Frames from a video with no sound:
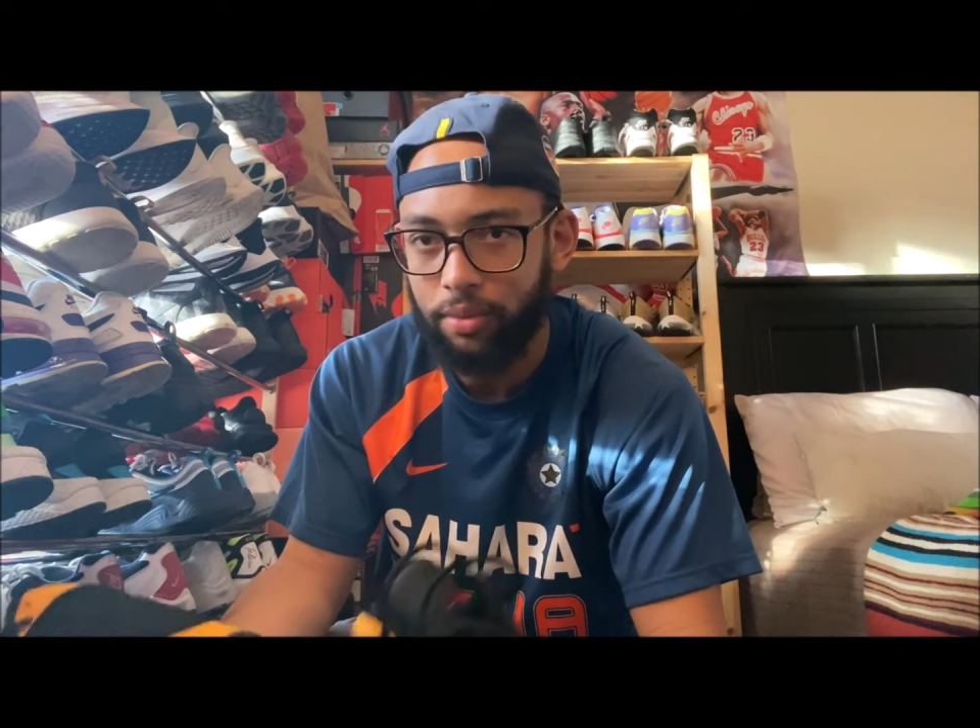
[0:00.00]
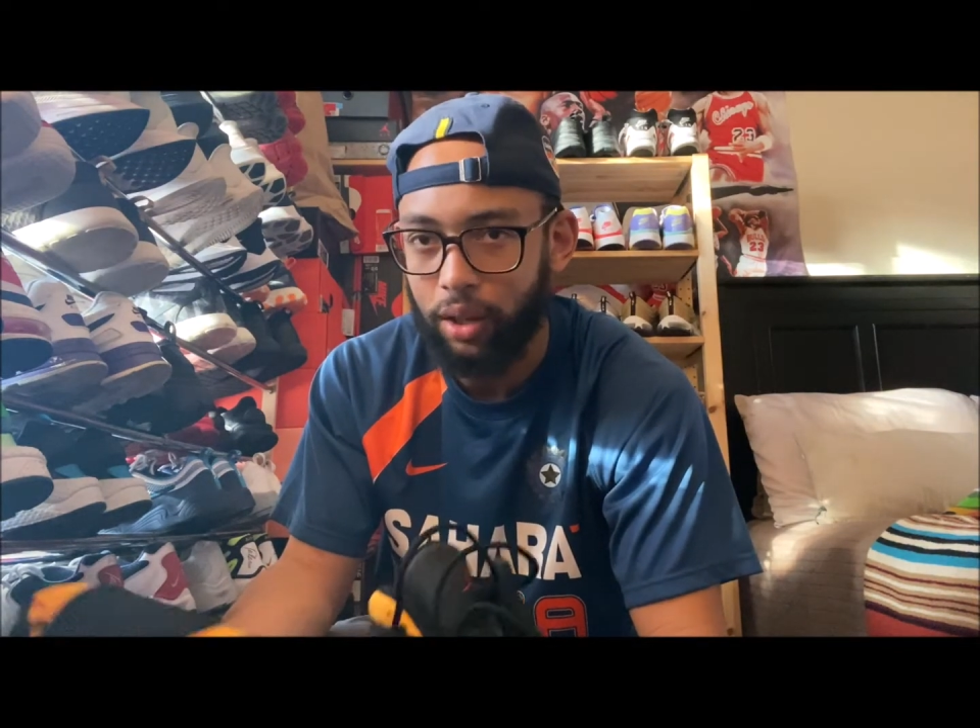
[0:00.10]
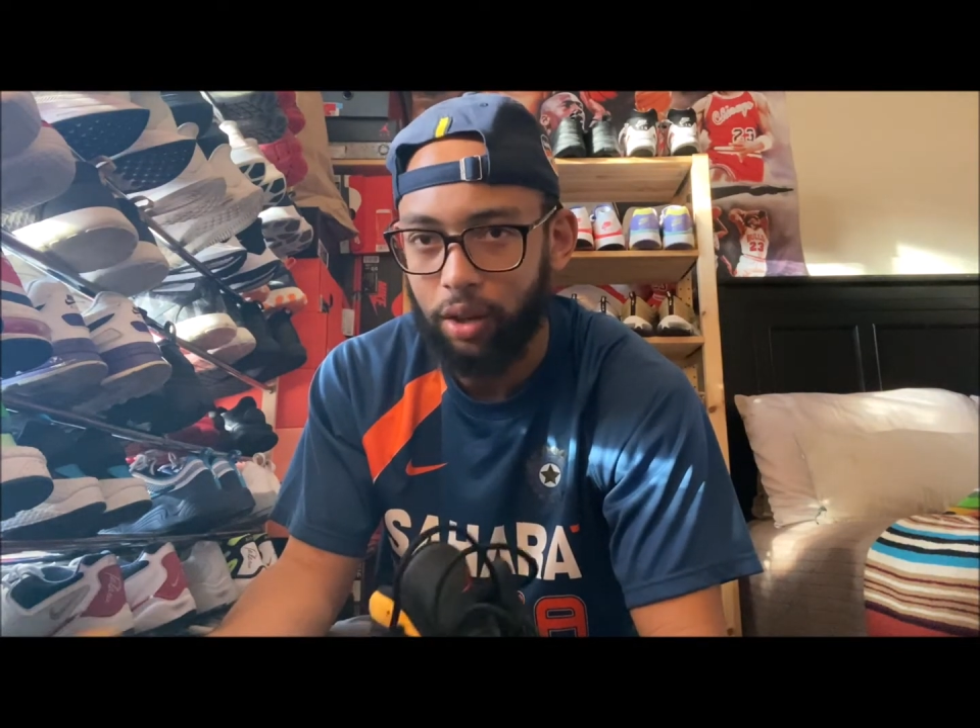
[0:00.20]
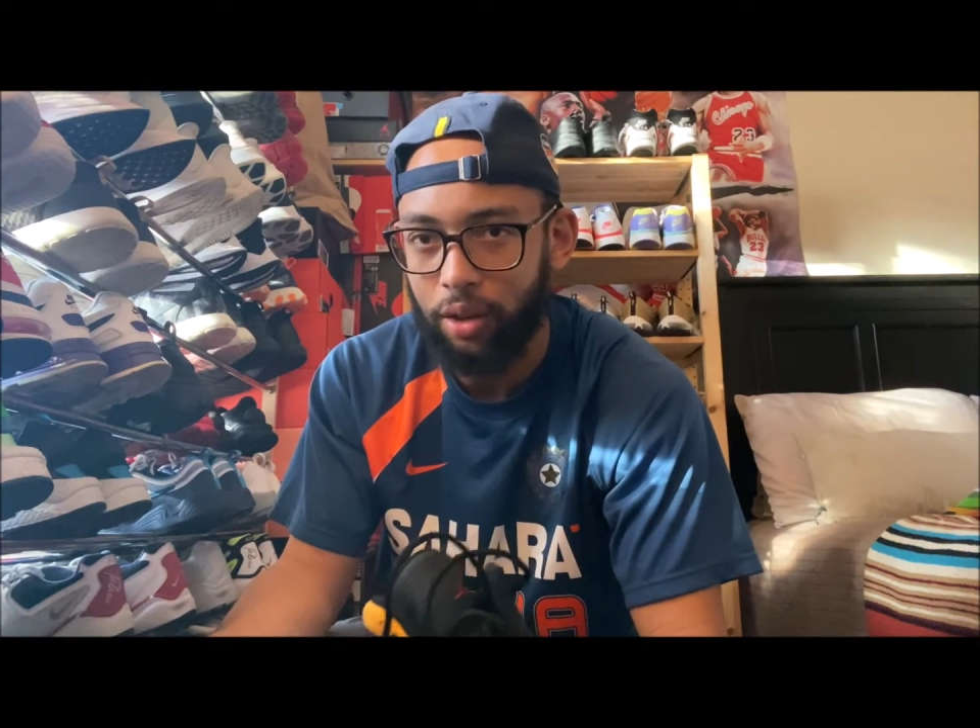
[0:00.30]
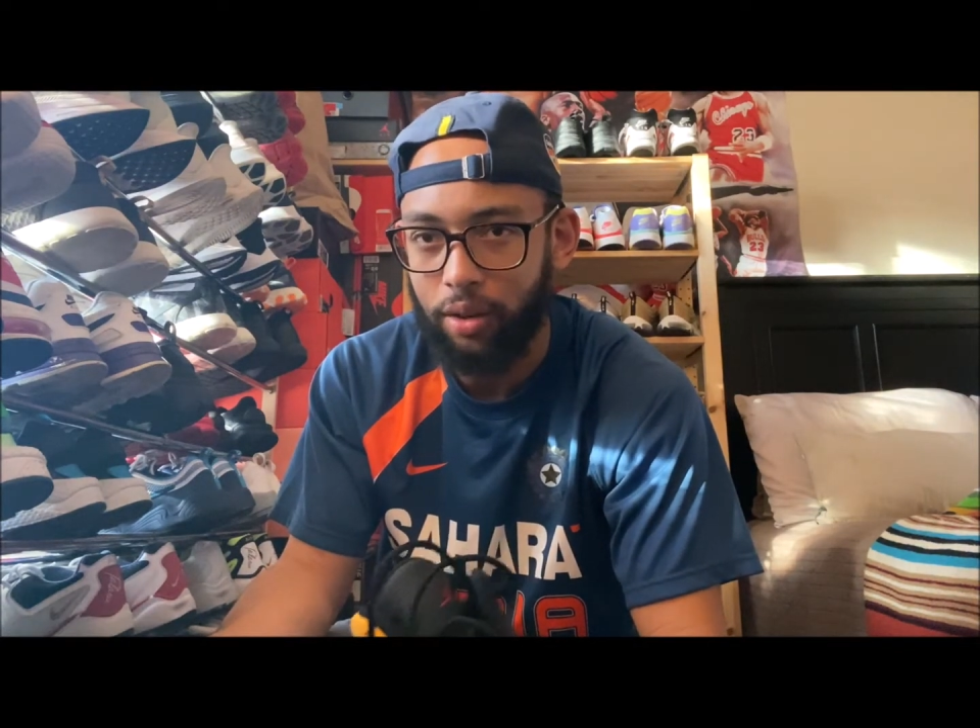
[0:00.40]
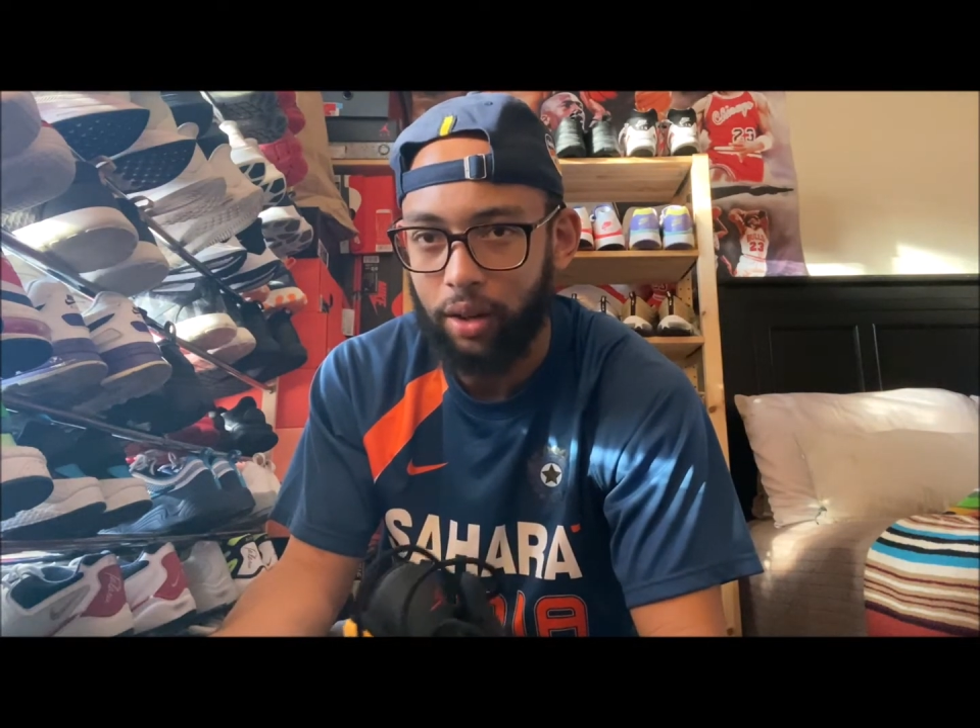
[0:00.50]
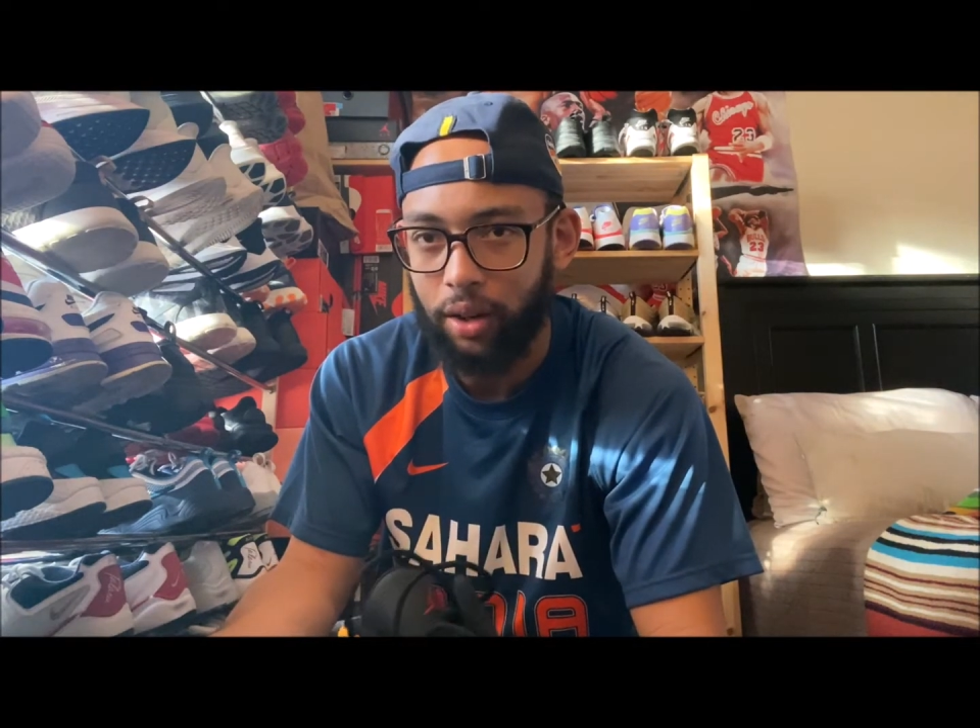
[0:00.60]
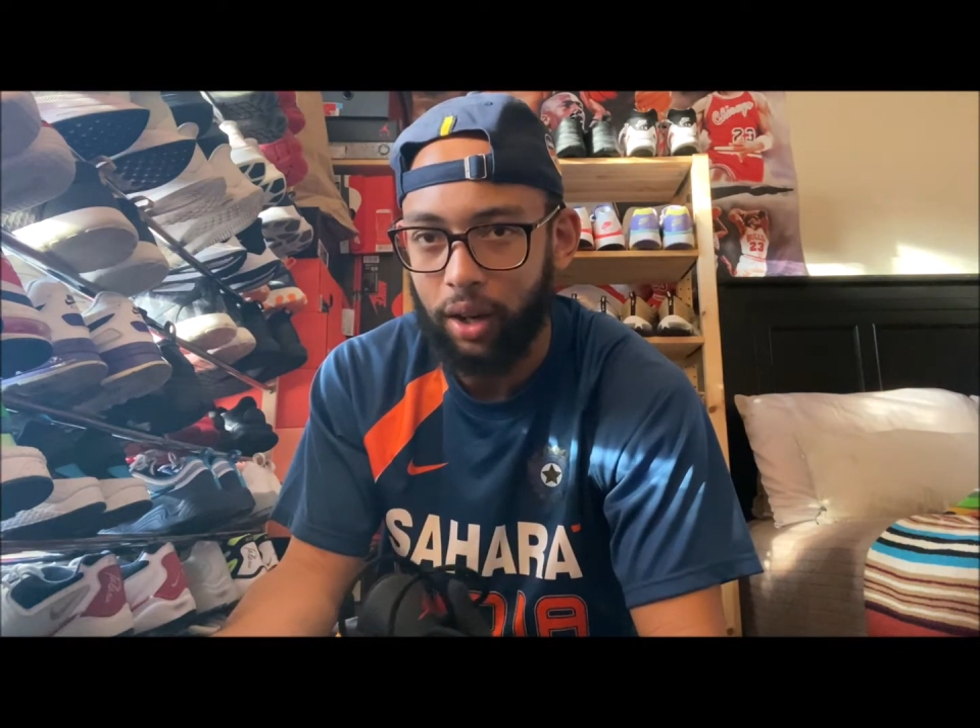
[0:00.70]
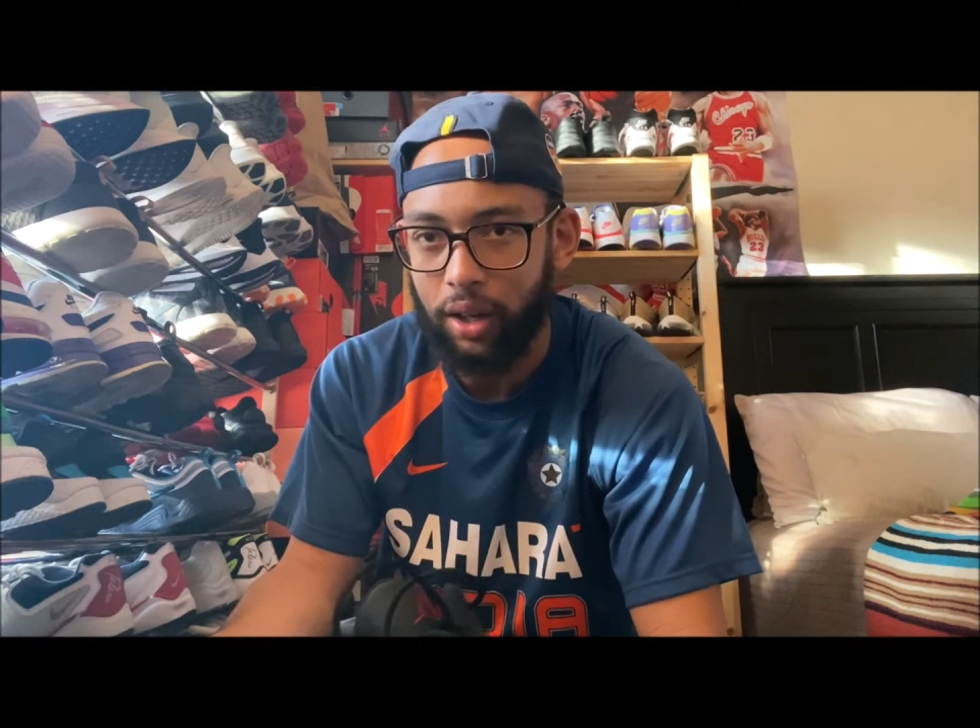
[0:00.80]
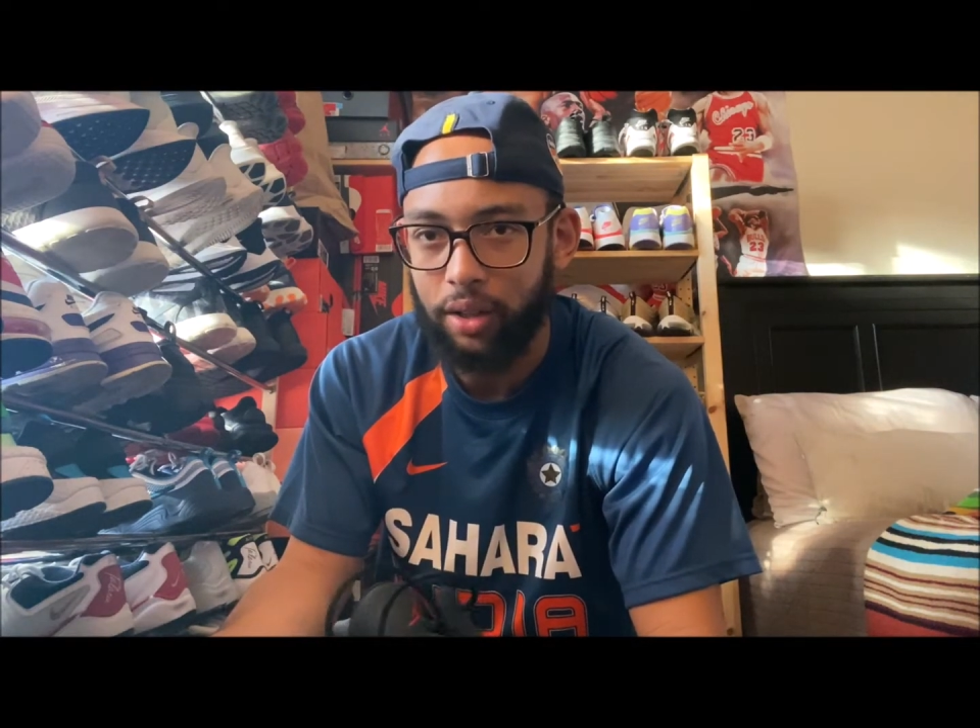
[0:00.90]
you know, a
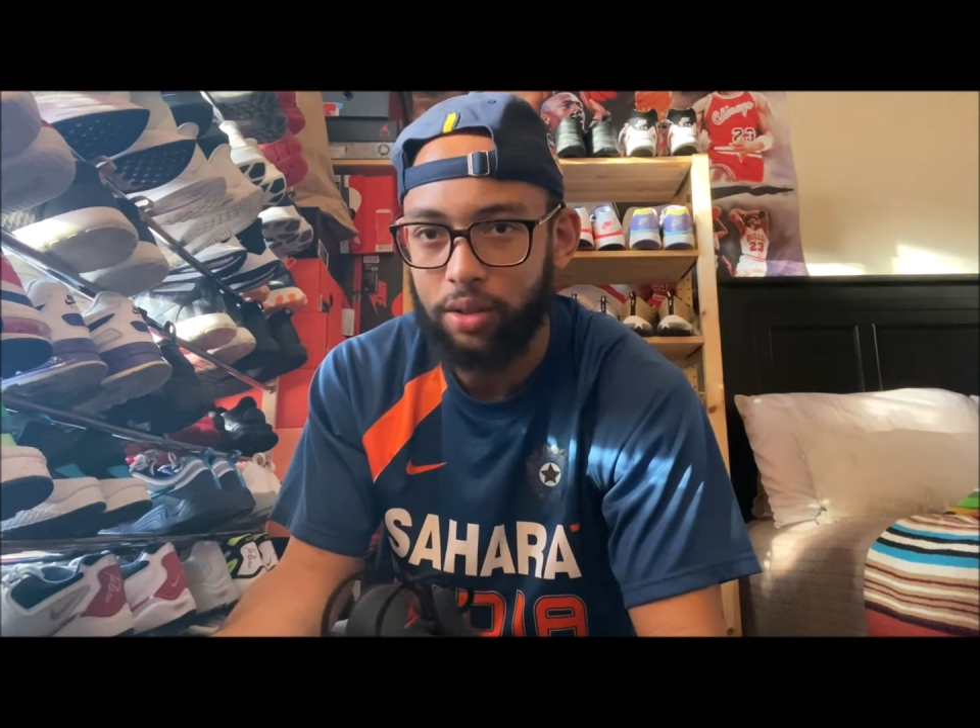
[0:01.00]
nutty